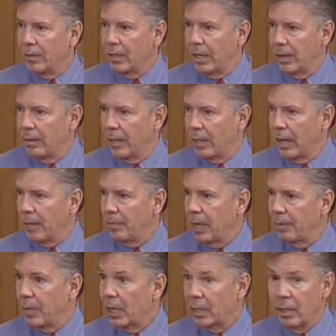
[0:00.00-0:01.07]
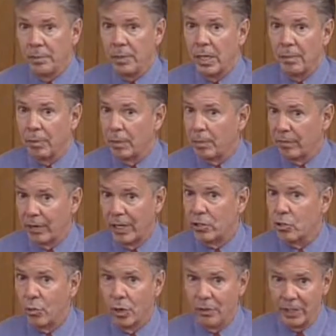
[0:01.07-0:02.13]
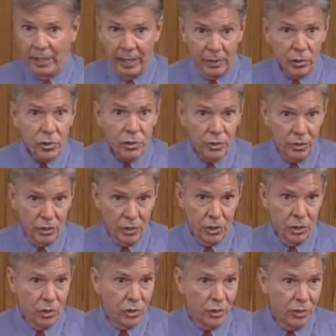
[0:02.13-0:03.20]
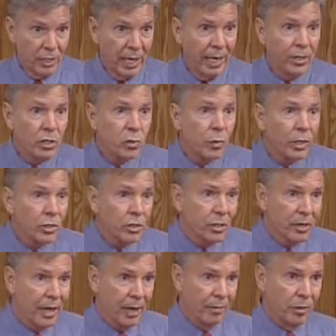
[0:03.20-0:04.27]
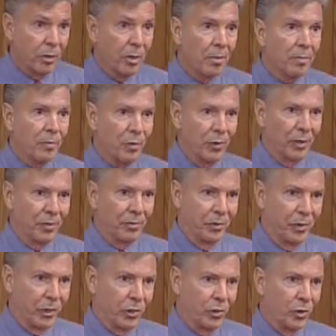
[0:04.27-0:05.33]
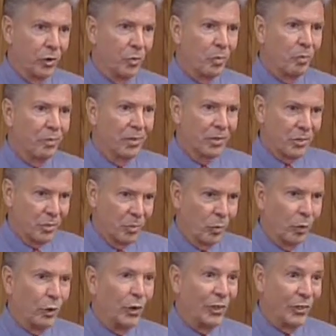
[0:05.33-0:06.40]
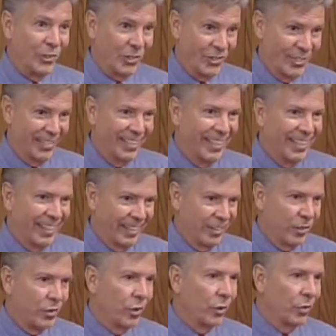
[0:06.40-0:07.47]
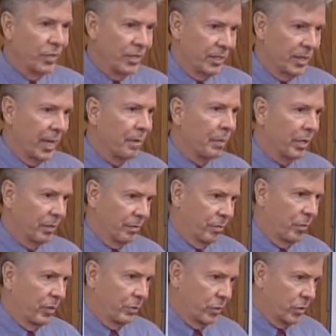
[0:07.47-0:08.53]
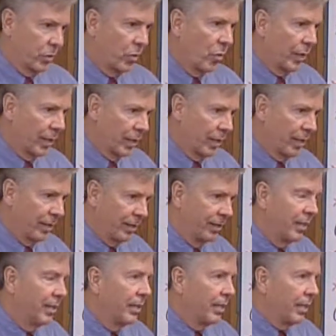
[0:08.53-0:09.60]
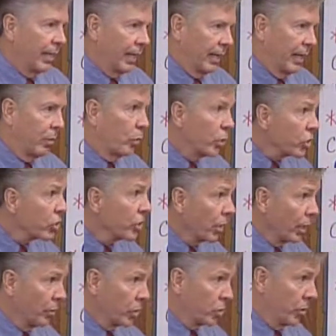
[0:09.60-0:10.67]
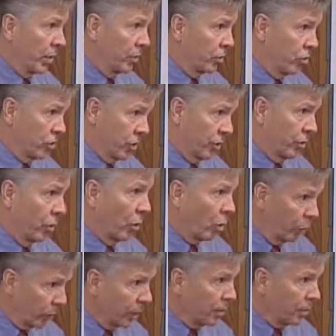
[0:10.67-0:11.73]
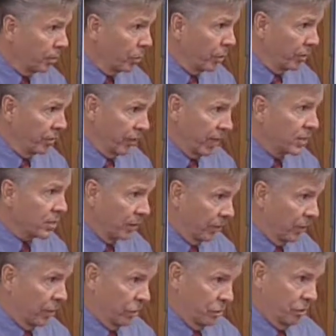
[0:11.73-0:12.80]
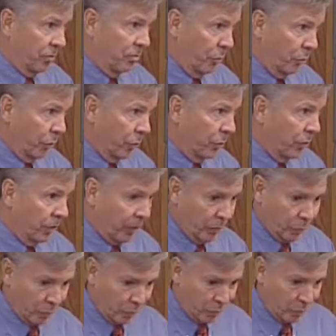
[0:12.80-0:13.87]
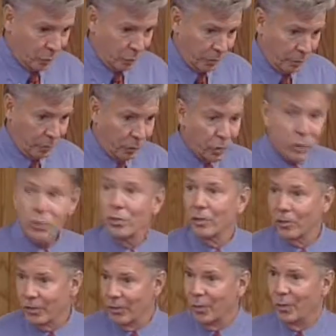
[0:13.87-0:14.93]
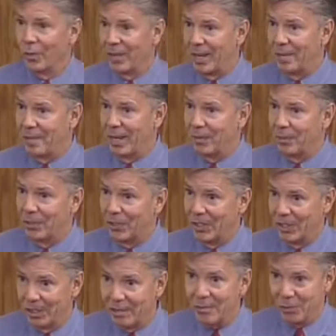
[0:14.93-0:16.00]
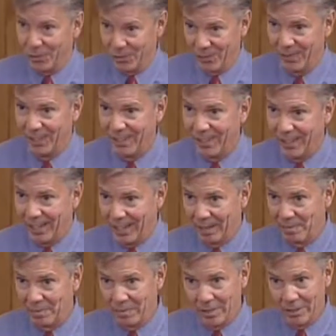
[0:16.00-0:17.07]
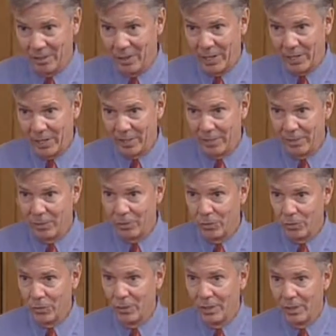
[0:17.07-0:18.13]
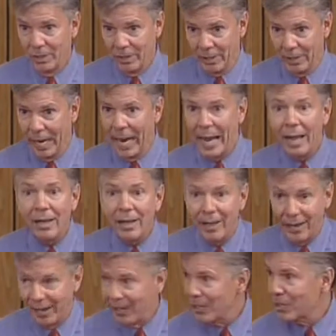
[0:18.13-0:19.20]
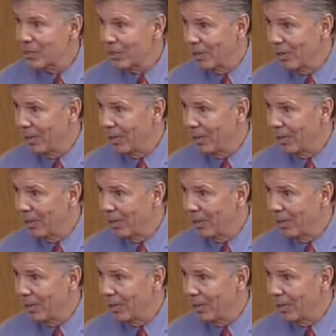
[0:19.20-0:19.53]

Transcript: I'm not going to be able to provide you all the answers to this issue today. I just want you to have a comfort level that you know some words and to know the dynamic of what's going on. And I wish that I was transgender only to put a face on the issue for you that was more personal than the one I'm able to give you. I can give you an ally's